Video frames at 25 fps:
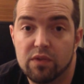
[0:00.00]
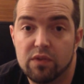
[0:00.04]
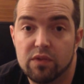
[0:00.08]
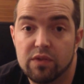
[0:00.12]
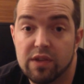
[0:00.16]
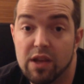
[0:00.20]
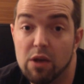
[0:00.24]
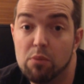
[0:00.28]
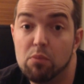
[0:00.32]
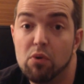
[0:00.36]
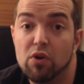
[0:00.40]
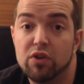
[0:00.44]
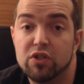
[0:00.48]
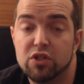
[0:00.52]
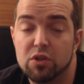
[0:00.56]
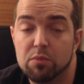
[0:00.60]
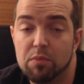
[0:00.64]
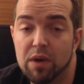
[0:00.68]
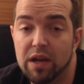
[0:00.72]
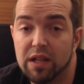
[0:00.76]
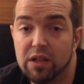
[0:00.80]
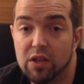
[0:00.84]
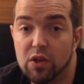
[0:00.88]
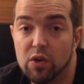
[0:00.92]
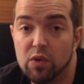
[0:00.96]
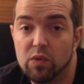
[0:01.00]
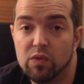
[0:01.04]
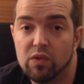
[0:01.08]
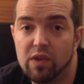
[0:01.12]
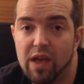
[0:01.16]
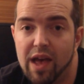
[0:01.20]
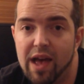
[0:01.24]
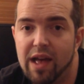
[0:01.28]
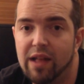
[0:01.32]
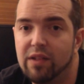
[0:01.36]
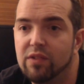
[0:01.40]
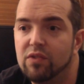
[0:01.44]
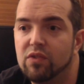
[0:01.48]
skill points you might
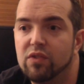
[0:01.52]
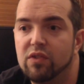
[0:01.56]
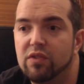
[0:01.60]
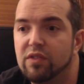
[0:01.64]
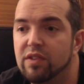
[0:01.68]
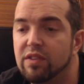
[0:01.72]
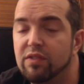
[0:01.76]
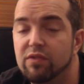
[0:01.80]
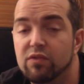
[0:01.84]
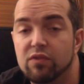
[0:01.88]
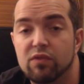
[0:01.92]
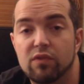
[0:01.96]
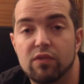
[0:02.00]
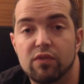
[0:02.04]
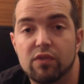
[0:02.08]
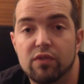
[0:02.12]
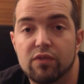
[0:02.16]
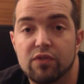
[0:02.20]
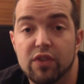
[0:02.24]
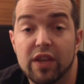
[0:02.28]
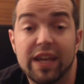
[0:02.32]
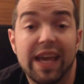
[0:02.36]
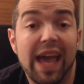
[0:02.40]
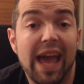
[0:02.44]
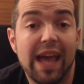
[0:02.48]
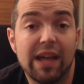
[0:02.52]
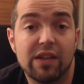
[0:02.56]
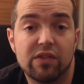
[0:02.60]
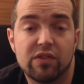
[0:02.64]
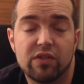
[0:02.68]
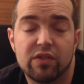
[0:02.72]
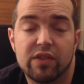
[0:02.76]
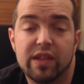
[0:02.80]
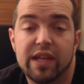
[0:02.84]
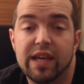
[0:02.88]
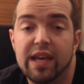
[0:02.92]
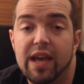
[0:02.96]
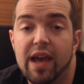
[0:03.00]
lose and
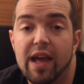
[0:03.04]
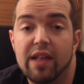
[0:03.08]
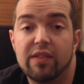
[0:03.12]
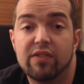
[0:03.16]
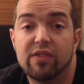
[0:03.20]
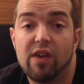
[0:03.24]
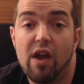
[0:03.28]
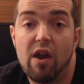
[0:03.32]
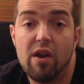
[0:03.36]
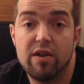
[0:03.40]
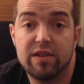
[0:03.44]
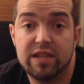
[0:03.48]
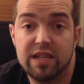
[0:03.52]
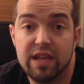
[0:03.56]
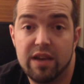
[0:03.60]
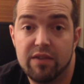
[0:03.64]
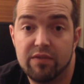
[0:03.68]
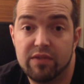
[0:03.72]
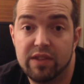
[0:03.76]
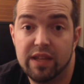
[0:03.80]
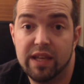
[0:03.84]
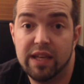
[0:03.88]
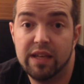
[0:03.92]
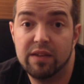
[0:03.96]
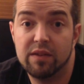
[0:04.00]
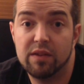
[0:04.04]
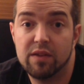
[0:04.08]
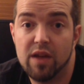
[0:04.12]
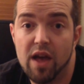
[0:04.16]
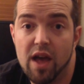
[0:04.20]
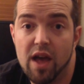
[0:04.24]
negate the entirety of the